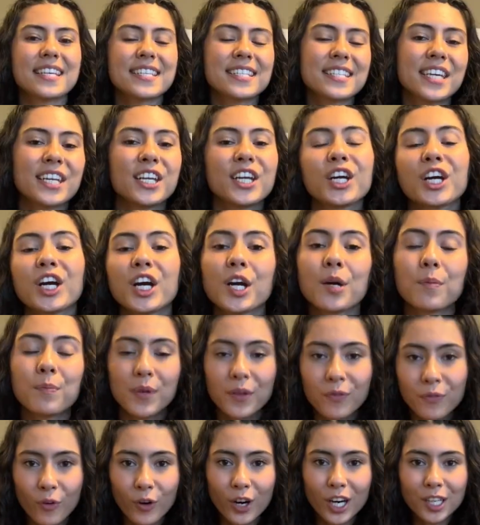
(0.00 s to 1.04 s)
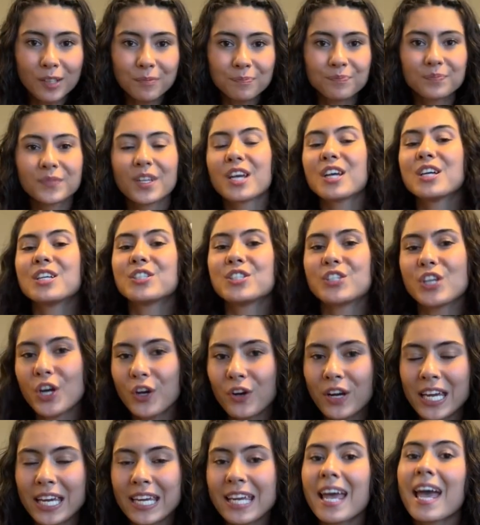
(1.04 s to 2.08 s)
This can occur before,
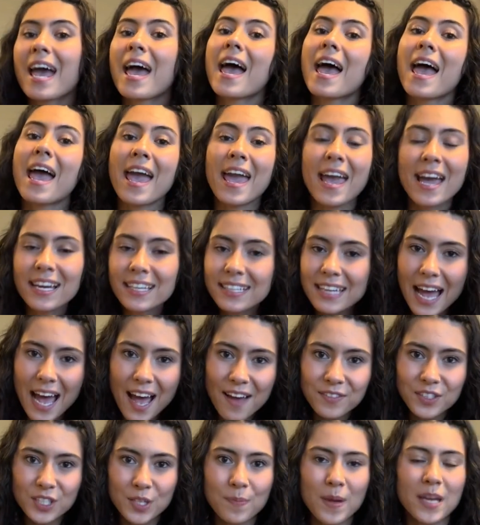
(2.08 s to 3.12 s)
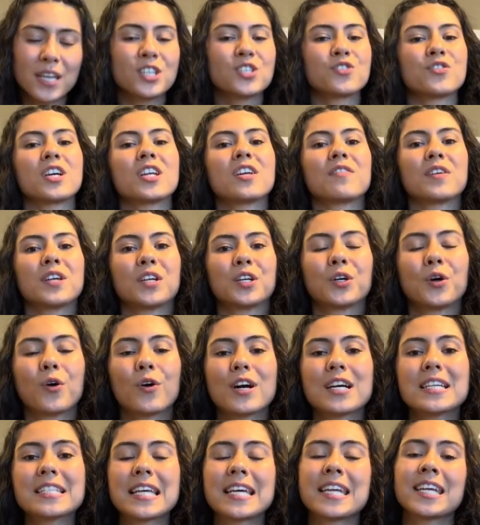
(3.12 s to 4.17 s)
during, and after penetrative
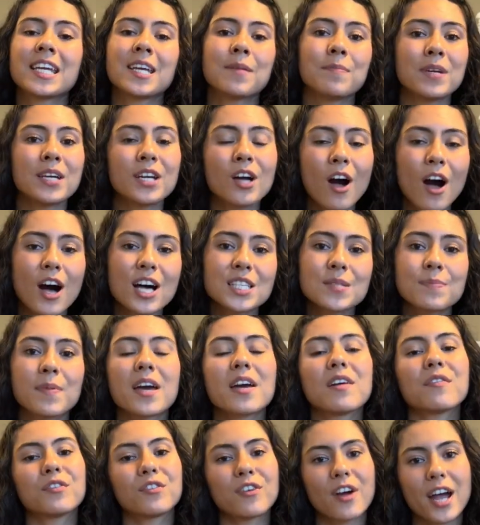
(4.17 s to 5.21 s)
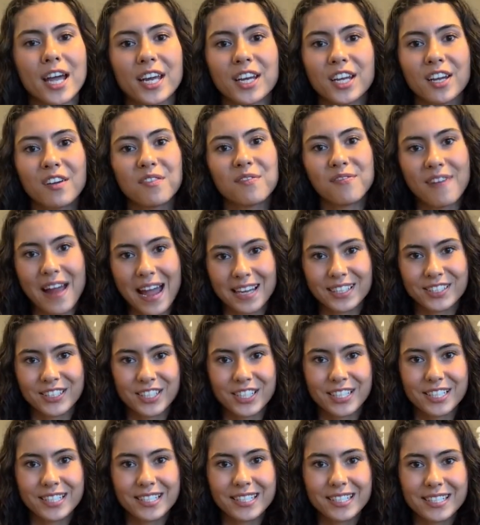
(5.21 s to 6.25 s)
intercourse and it can be caused by a variety of
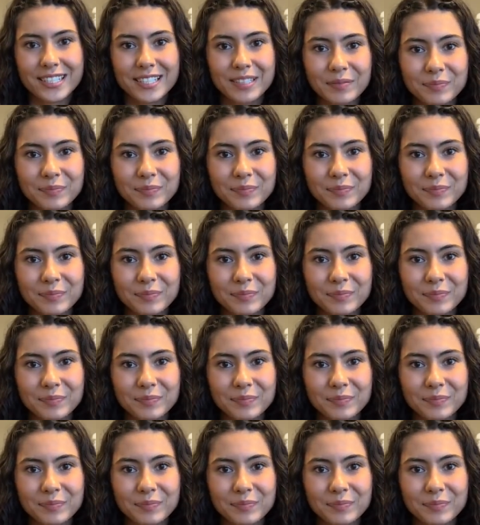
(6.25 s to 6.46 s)
factors.